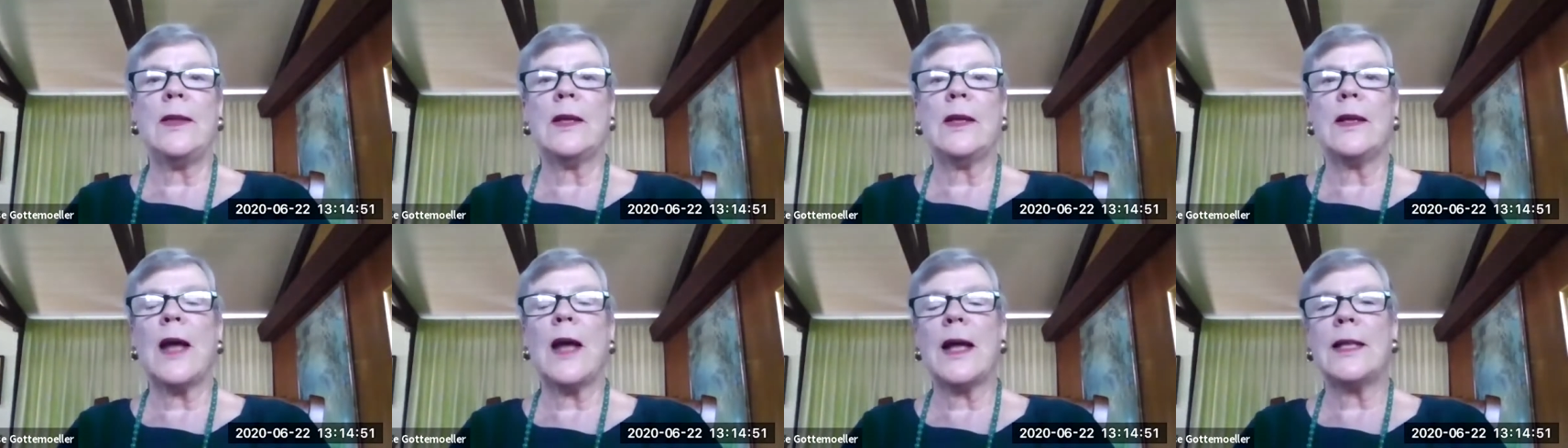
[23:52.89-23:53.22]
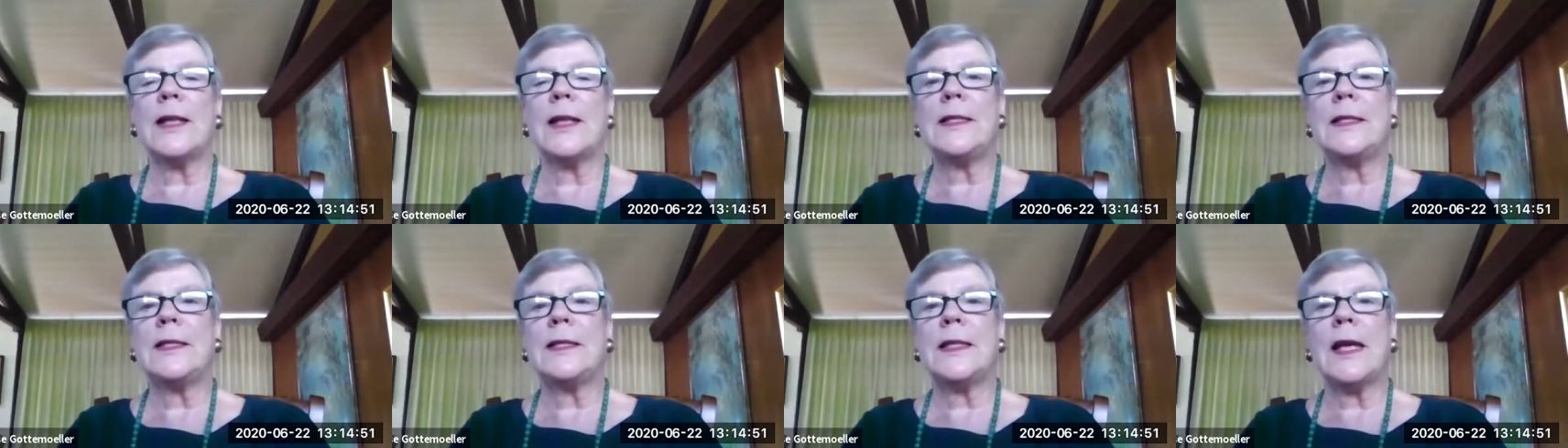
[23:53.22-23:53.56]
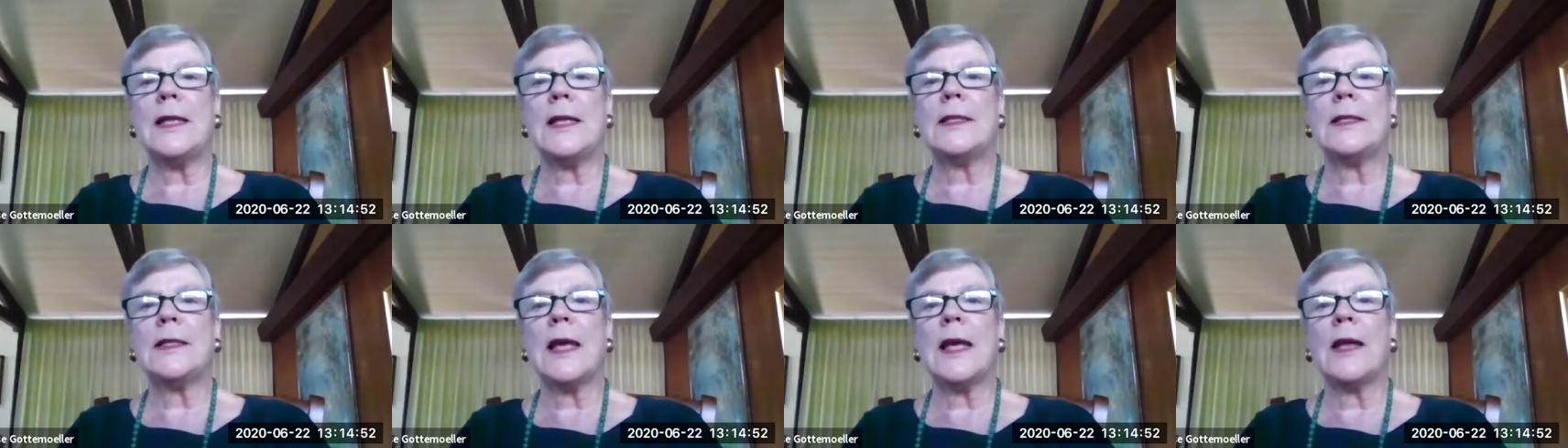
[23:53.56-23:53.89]
the United
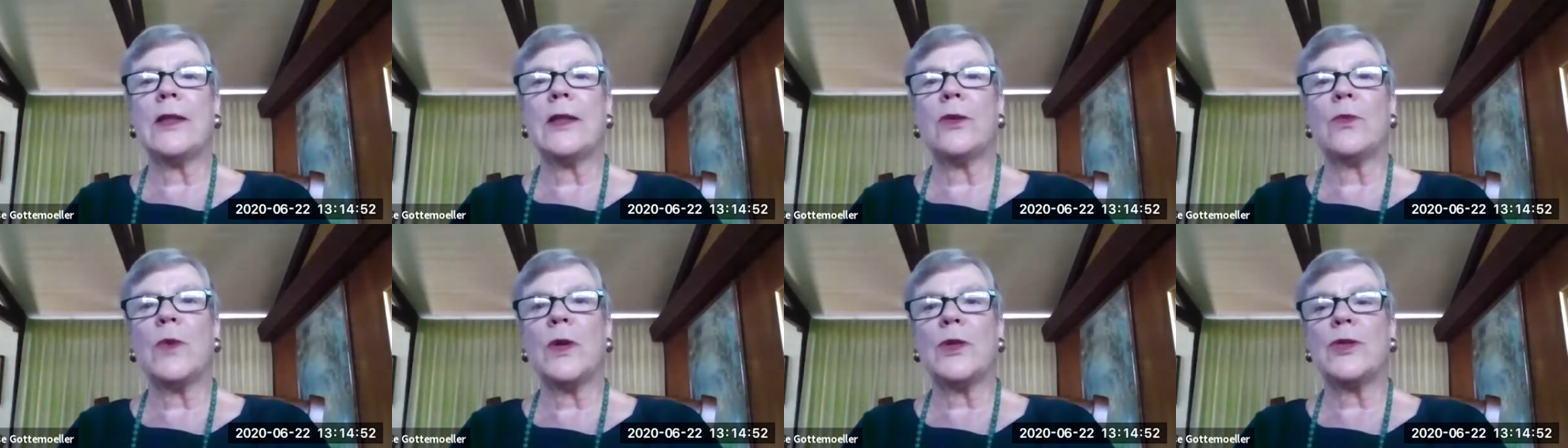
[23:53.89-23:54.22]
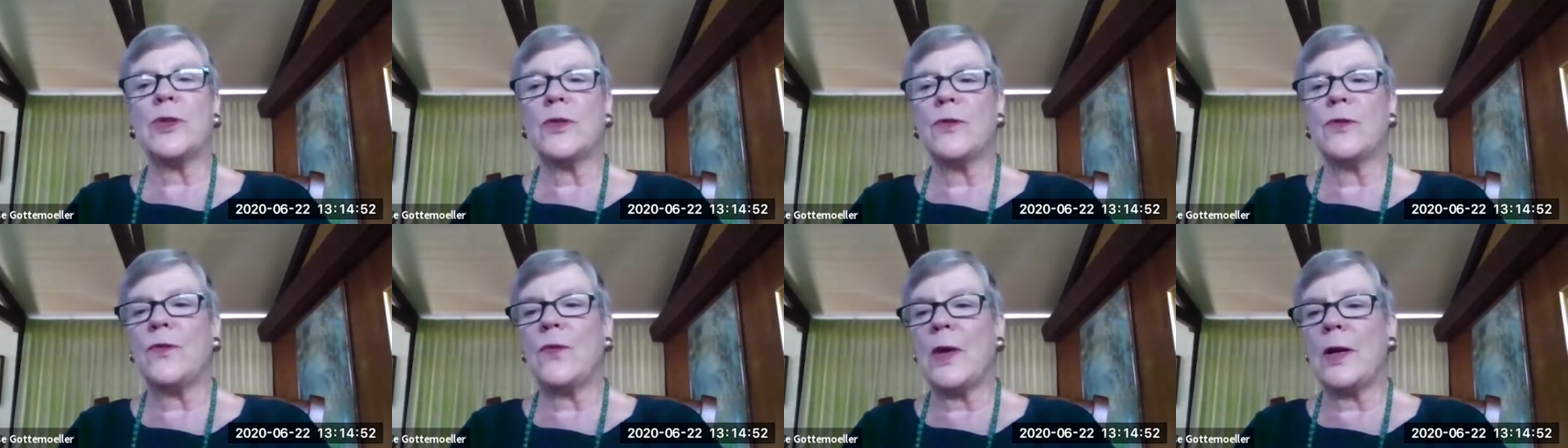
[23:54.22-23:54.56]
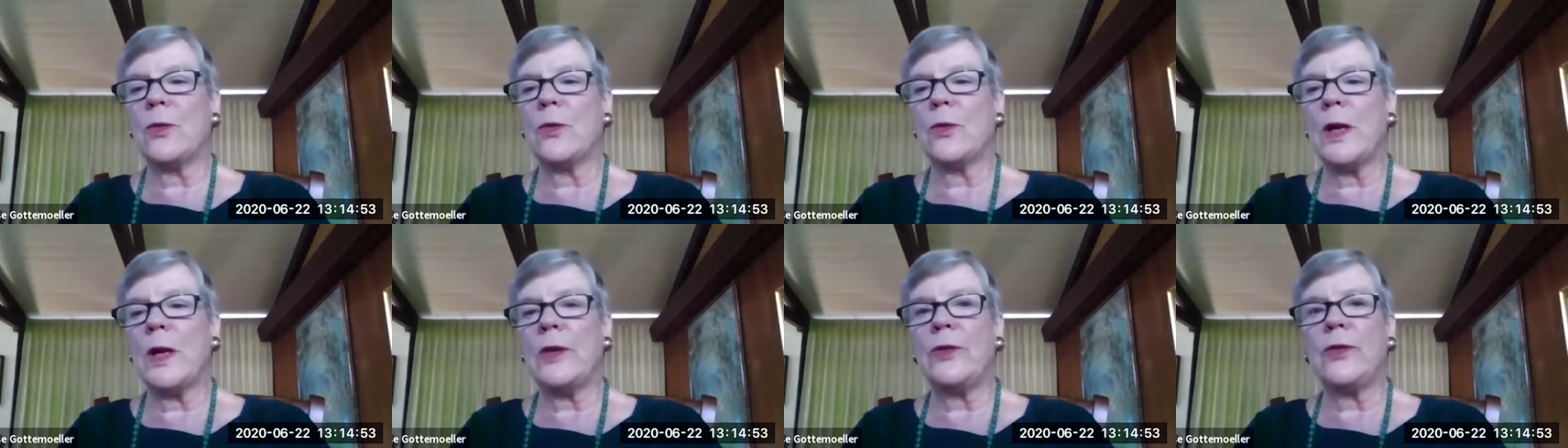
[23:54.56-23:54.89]
States and the Russian
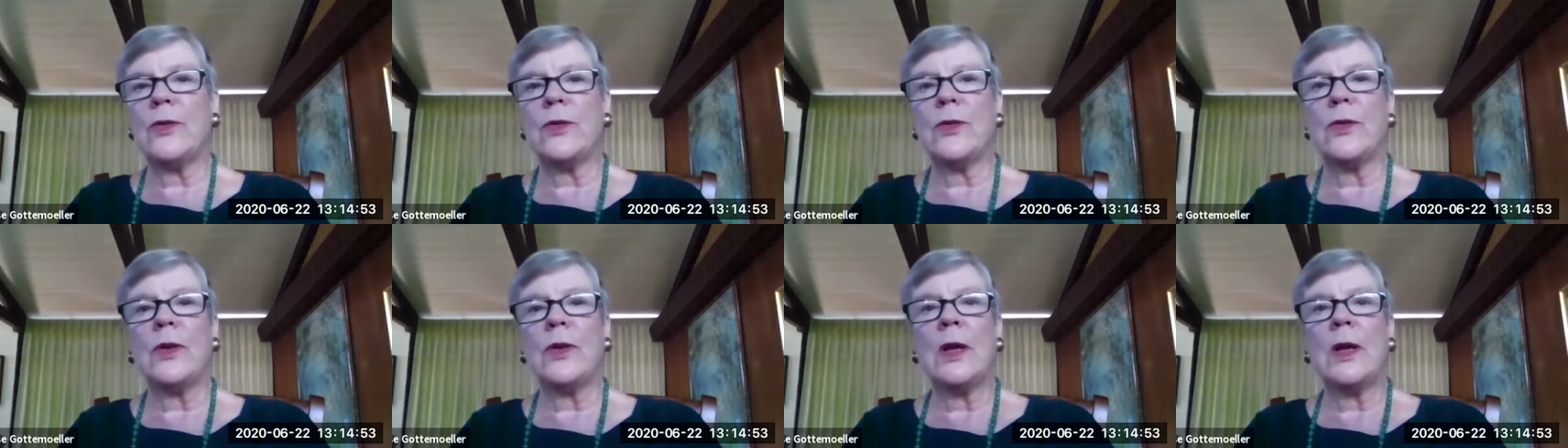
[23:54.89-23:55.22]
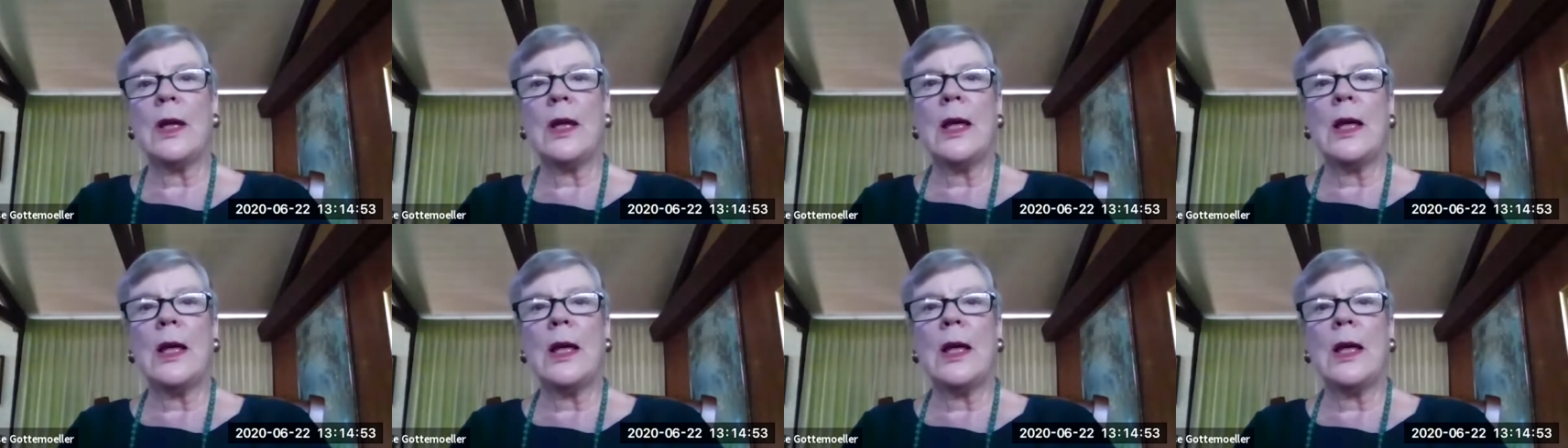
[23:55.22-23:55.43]
Federation.